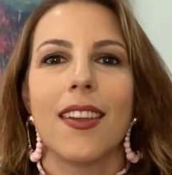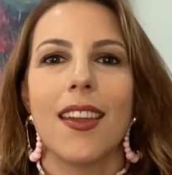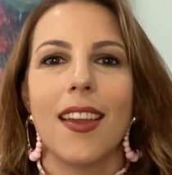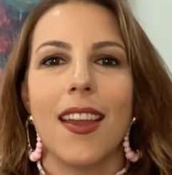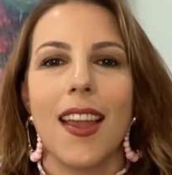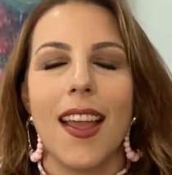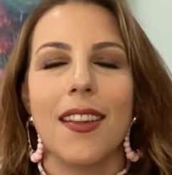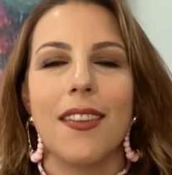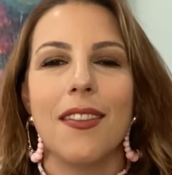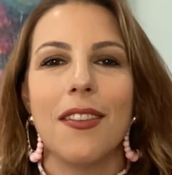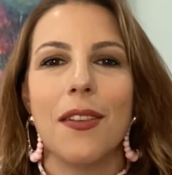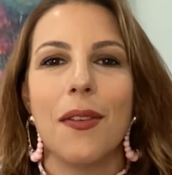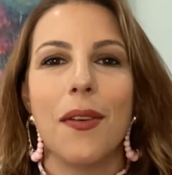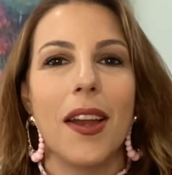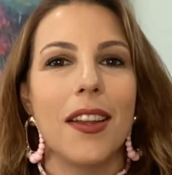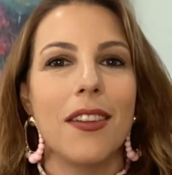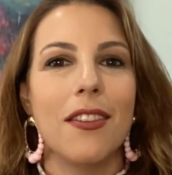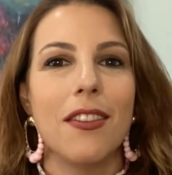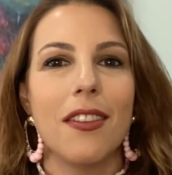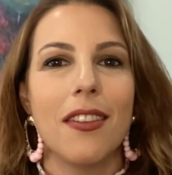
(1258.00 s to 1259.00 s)
And so
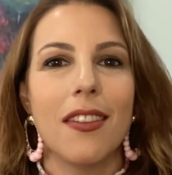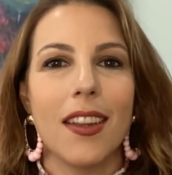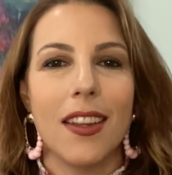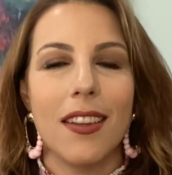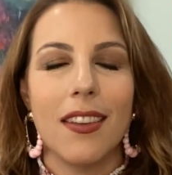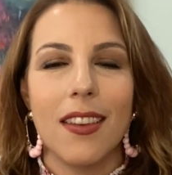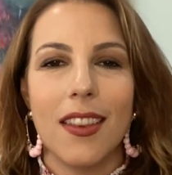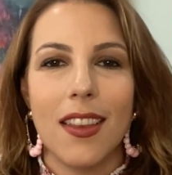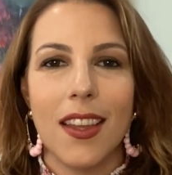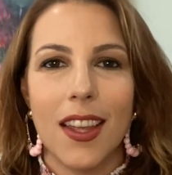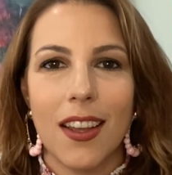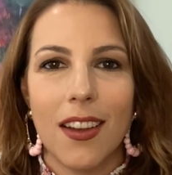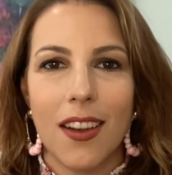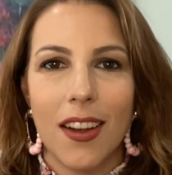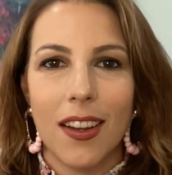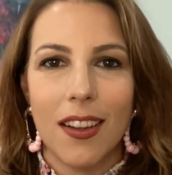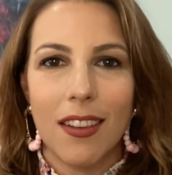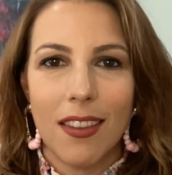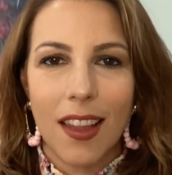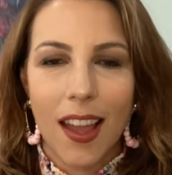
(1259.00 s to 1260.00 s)
I'd just like to thank
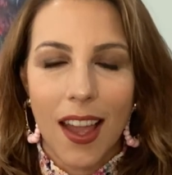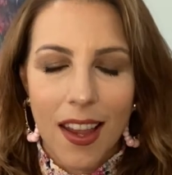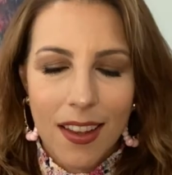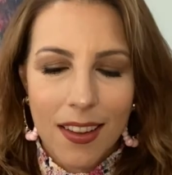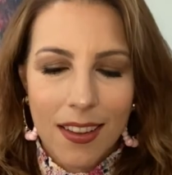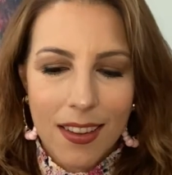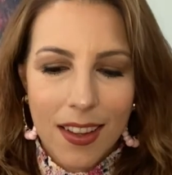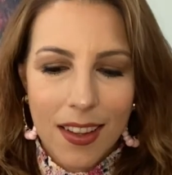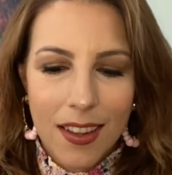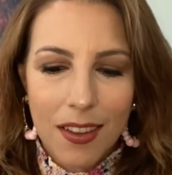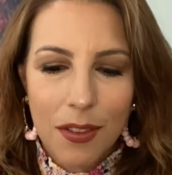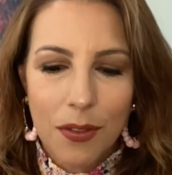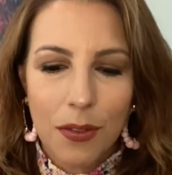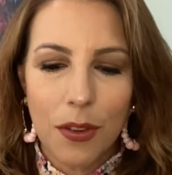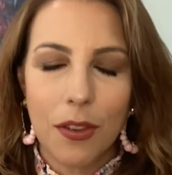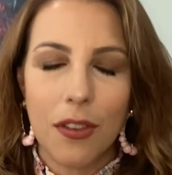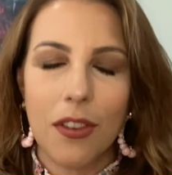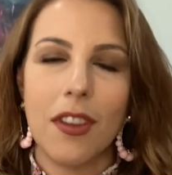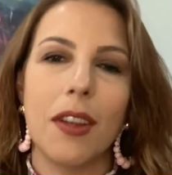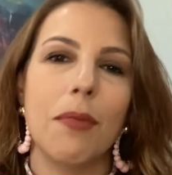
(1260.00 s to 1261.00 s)
Goddess Isis for
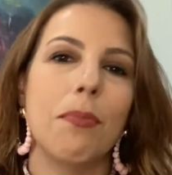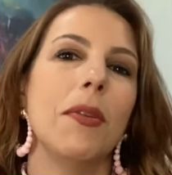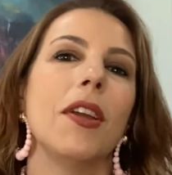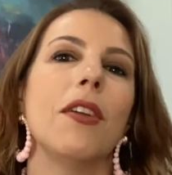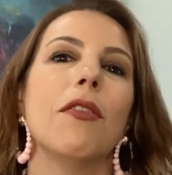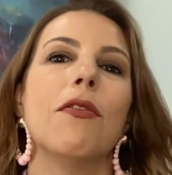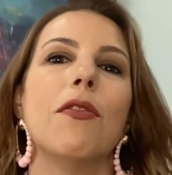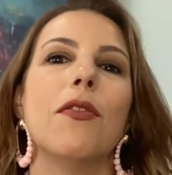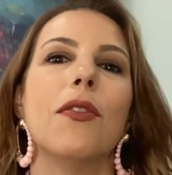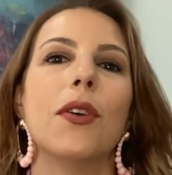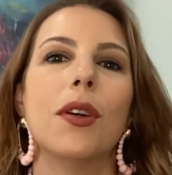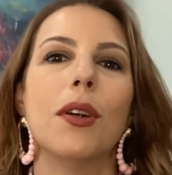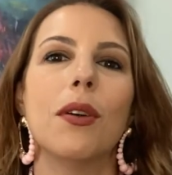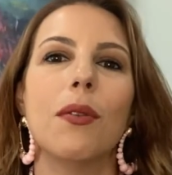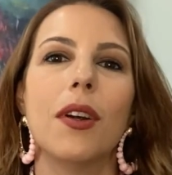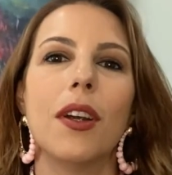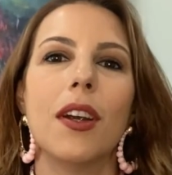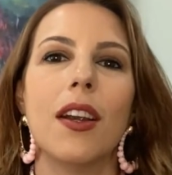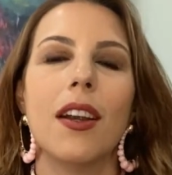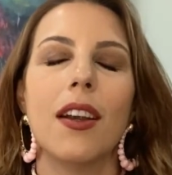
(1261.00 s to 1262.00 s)
stepping
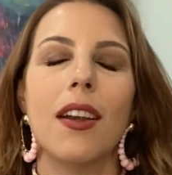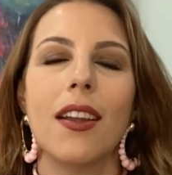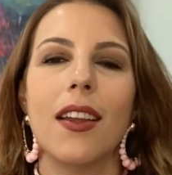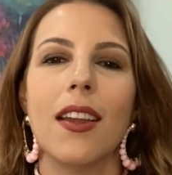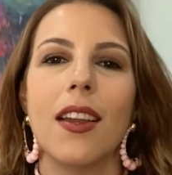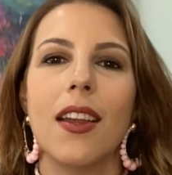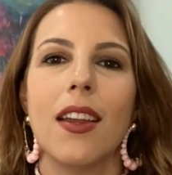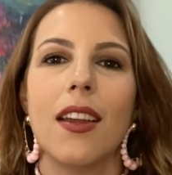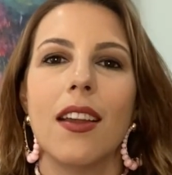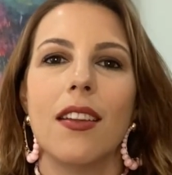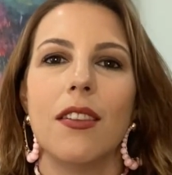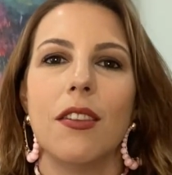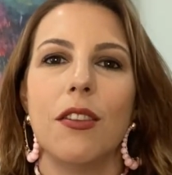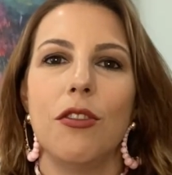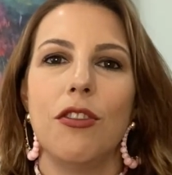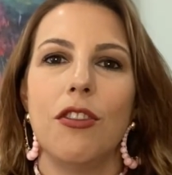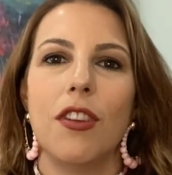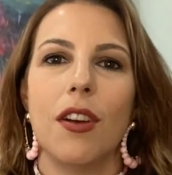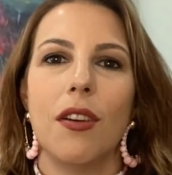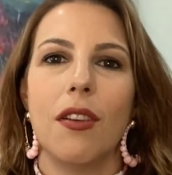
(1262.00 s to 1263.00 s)
forward to
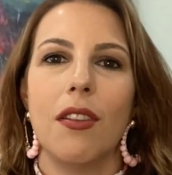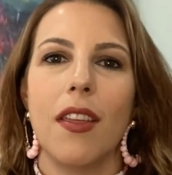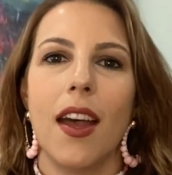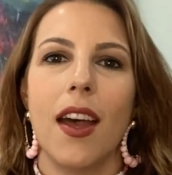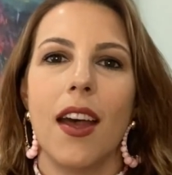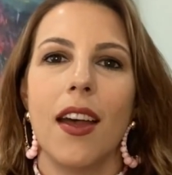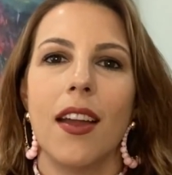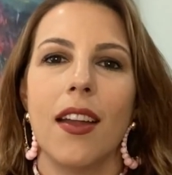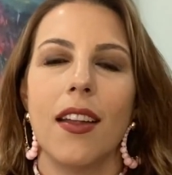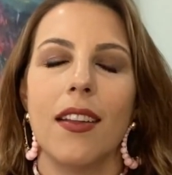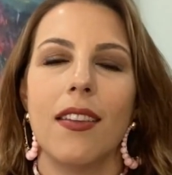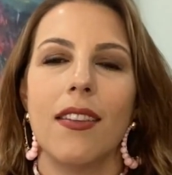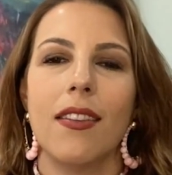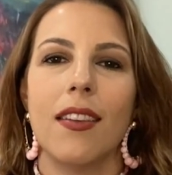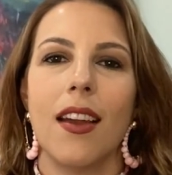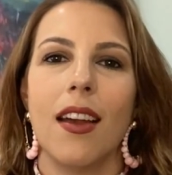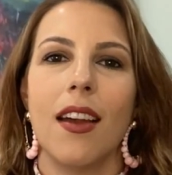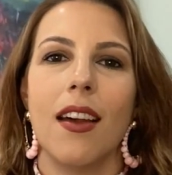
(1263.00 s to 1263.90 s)
share that